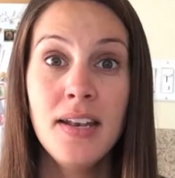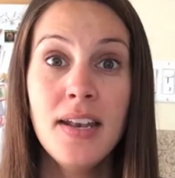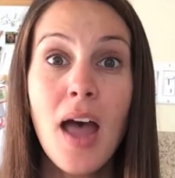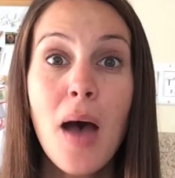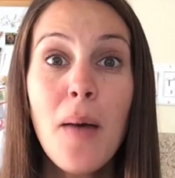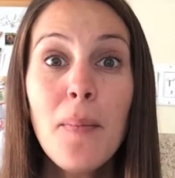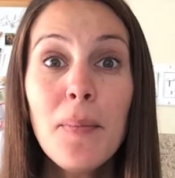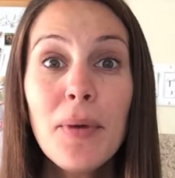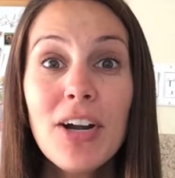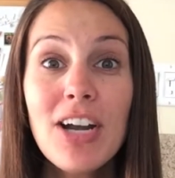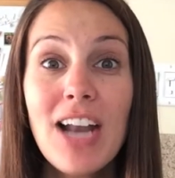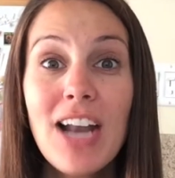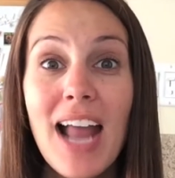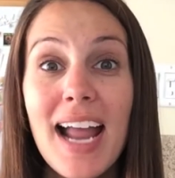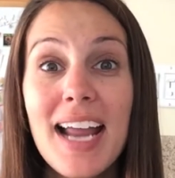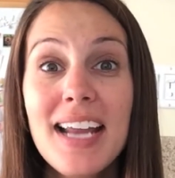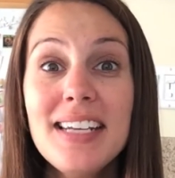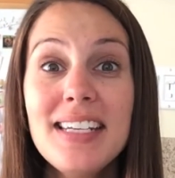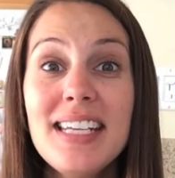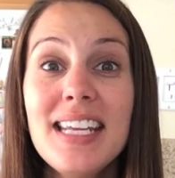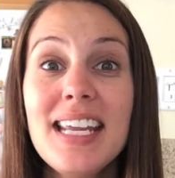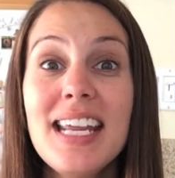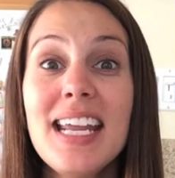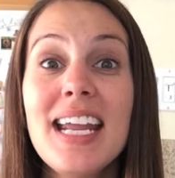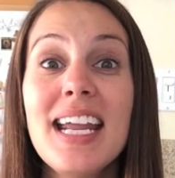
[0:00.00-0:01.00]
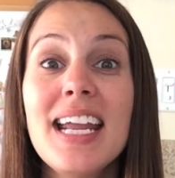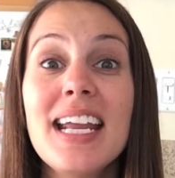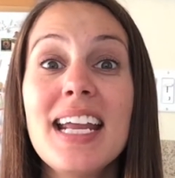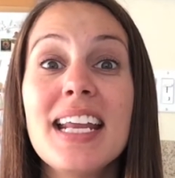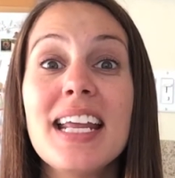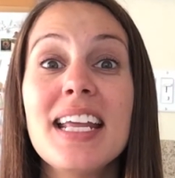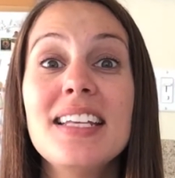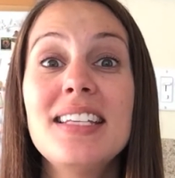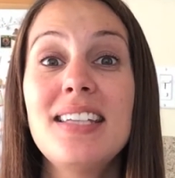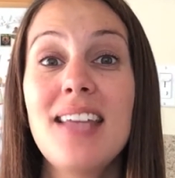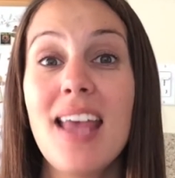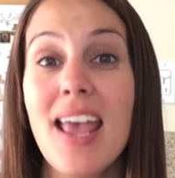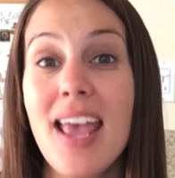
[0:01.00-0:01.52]
Number
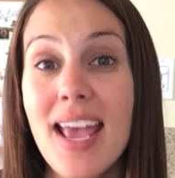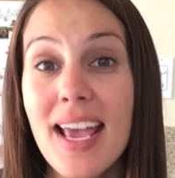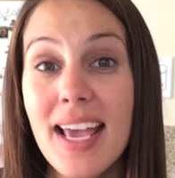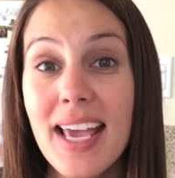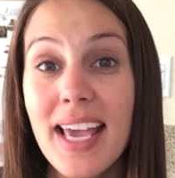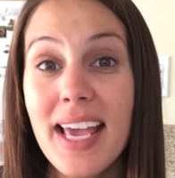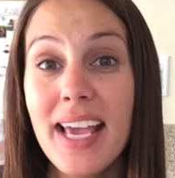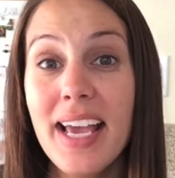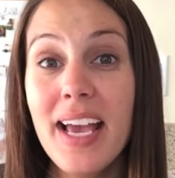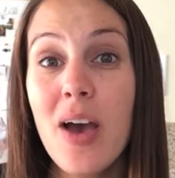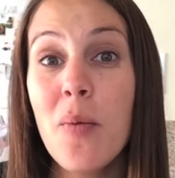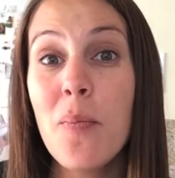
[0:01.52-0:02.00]
19, taking